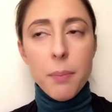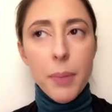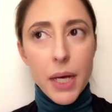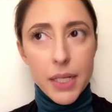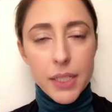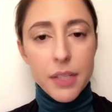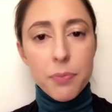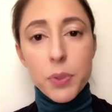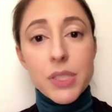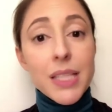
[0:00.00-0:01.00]
But
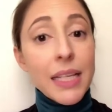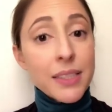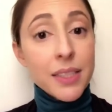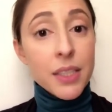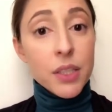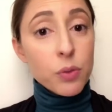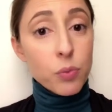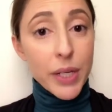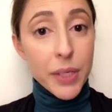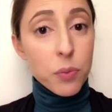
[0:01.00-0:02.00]
if presented in the
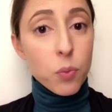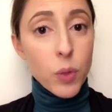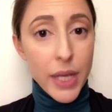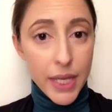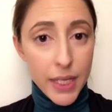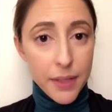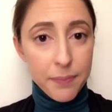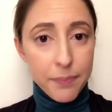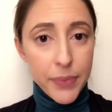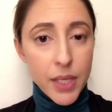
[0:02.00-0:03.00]
right way,
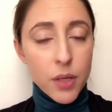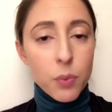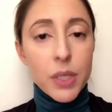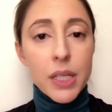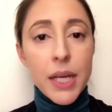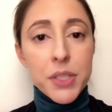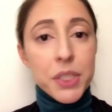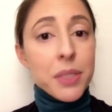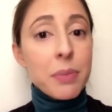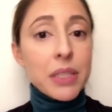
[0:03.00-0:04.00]
we can
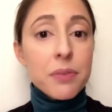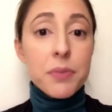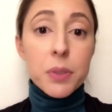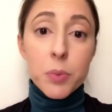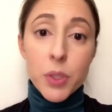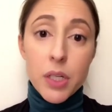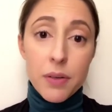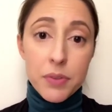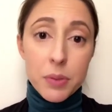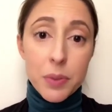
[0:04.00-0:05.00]
actually make them feel more
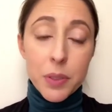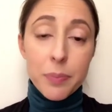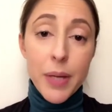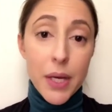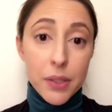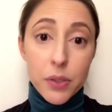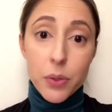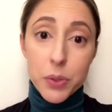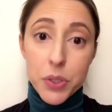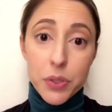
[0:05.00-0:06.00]
comfortable about the
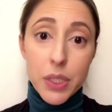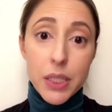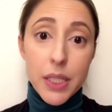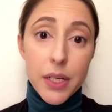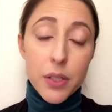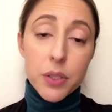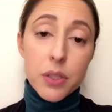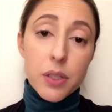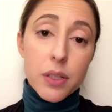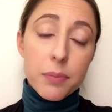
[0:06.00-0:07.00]
culture that they are
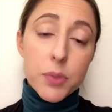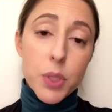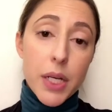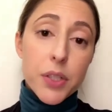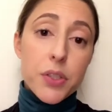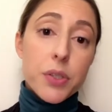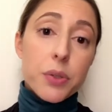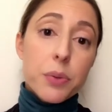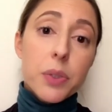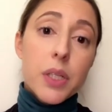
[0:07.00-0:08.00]
trying
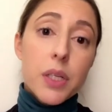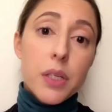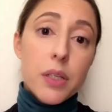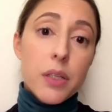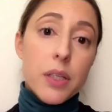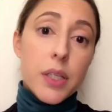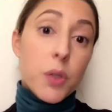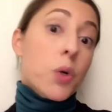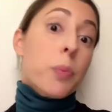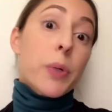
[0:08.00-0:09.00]
to
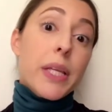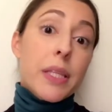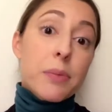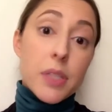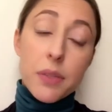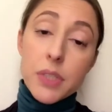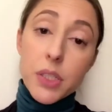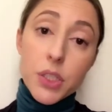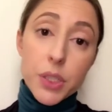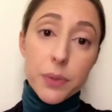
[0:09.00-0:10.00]
incorporate themselves
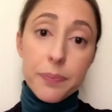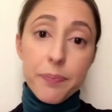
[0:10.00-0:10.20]
into.